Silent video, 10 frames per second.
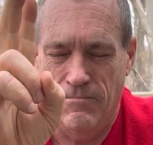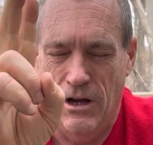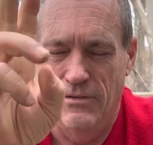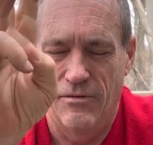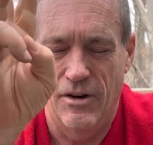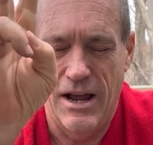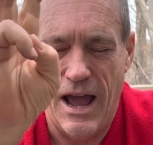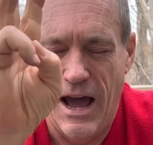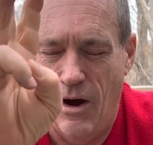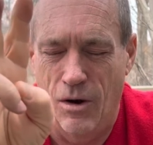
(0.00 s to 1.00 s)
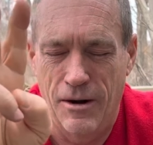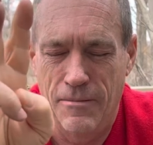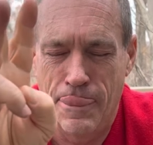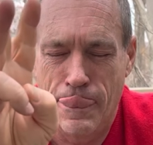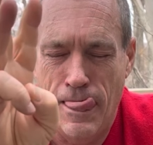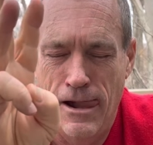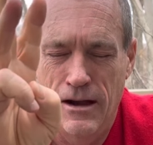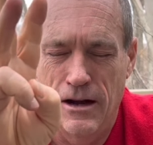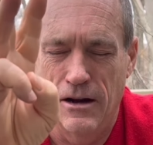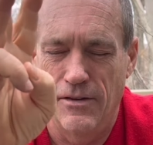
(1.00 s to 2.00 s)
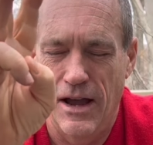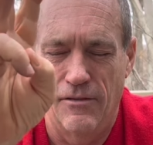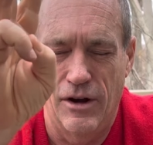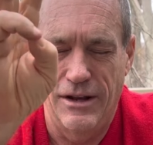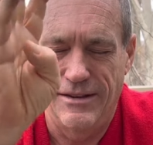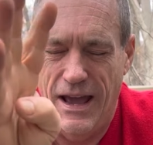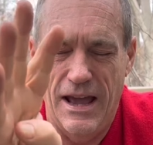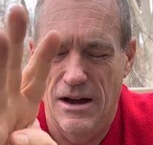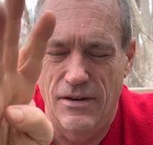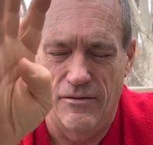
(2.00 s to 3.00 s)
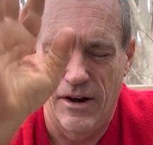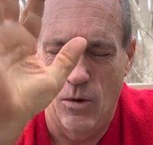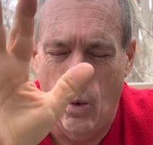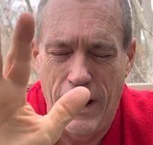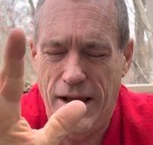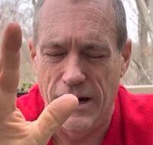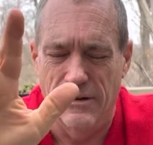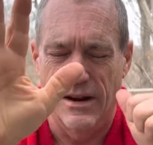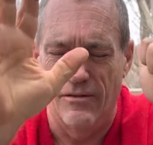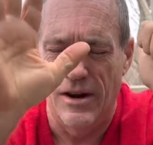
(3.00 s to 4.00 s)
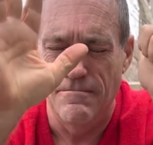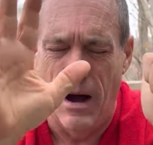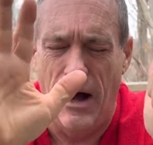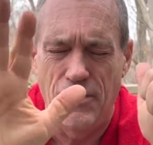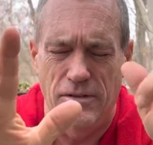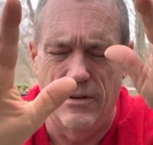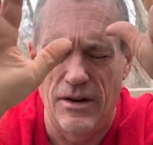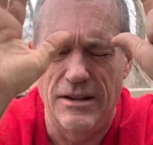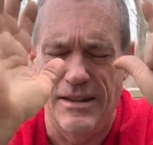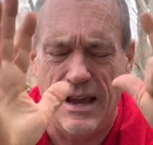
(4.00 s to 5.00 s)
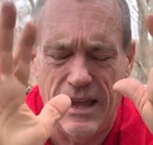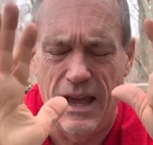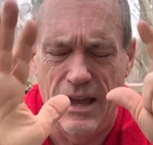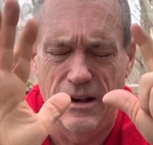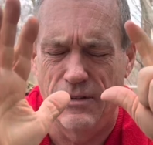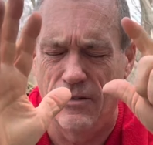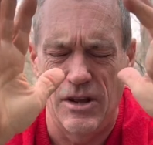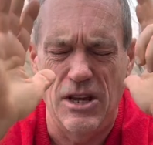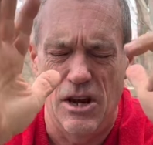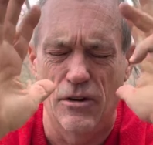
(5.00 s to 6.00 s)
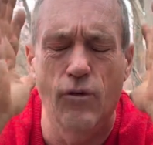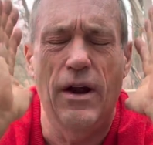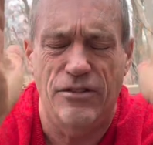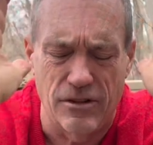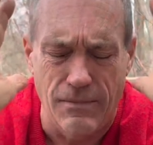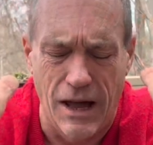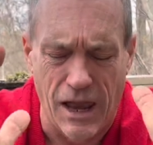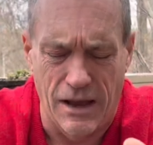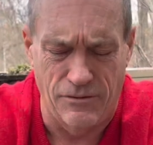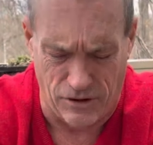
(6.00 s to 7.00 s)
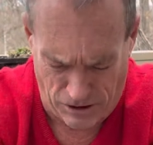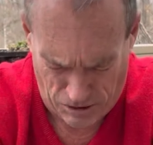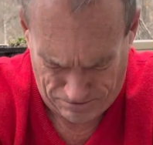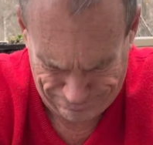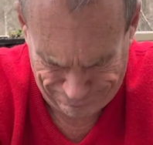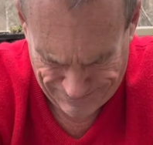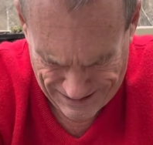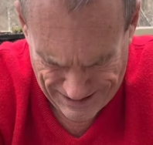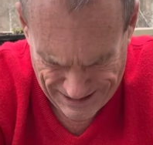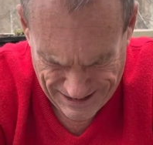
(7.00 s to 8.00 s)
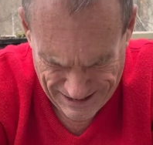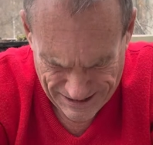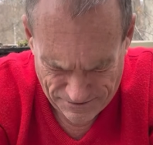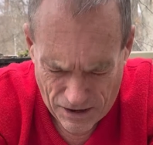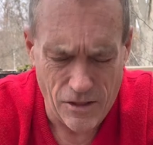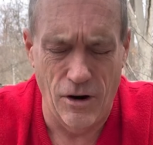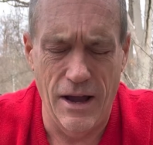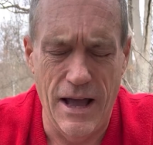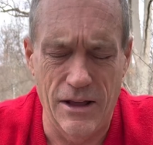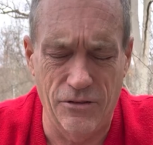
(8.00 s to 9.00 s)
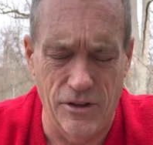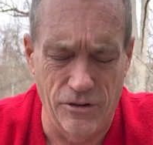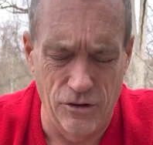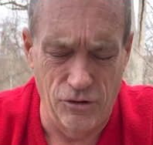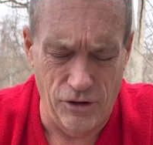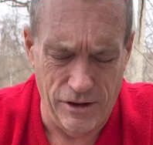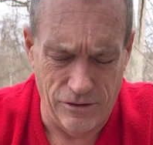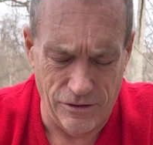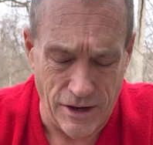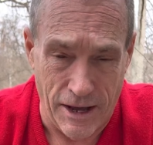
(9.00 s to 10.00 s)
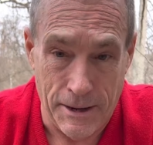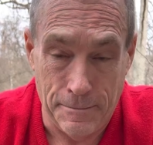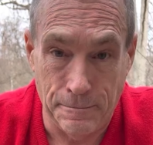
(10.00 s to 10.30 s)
of every hour, of every day, of every week, of every month, of every decade, of every year, the rest of my life to you. And Father, I ask this in Jesus' name.